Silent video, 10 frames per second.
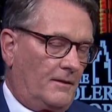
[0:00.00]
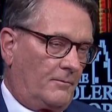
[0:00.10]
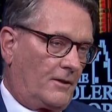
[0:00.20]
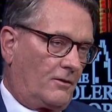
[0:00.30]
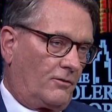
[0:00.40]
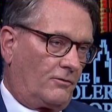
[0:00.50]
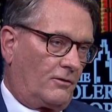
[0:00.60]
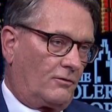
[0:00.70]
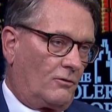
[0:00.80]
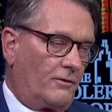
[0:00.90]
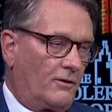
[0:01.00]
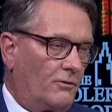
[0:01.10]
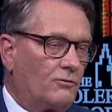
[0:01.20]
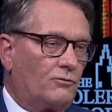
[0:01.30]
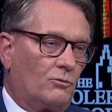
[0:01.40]
because there's only
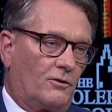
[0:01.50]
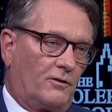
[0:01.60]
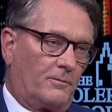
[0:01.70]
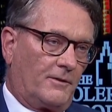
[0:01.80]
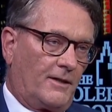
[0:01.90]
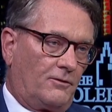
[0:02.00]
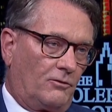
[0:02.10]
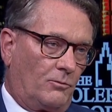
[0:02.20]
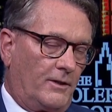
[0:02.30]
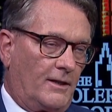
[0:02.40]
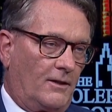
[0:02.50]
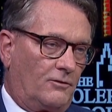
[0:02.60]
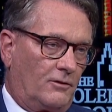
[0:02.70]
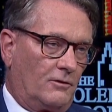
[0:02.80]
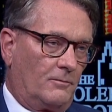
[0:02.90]
those sorts of places where you can
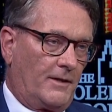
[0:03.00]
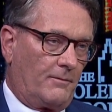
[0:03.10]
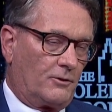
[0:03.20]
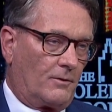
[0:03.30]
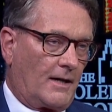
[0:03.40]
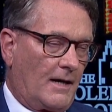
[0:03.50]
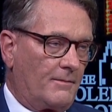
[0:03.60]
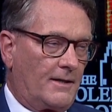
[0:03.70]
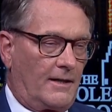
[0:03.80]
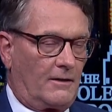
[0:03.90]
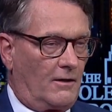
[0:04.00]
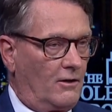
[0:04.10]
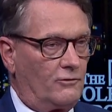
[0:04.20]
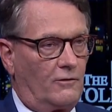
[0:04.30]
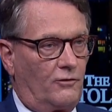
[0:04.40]
still be able to accommodate a
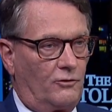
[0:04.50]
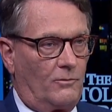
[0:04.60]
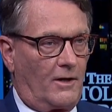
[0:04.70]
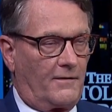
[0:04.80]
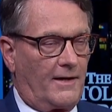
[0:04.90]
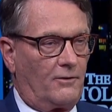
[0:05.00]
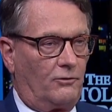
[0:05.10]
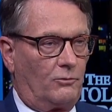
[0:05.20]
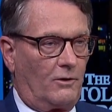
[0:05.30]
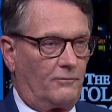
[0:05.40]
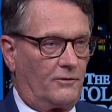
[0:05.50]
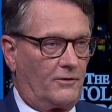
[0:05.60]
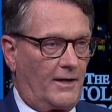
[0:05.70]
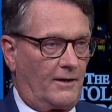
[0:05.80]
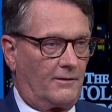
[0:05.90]
100 or 200,000 square foot
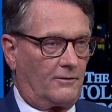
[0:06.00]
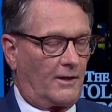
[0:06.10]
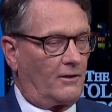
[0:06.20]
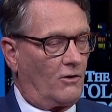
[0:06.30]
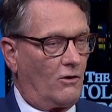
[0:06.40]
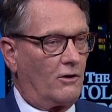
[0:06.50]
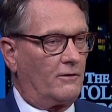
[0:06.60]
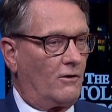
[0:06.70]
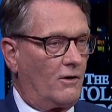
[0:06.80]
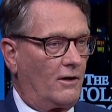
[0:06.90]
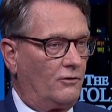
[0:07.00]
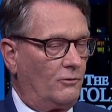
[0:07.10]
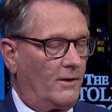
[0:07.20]
tenant. It's getting harder and harder to do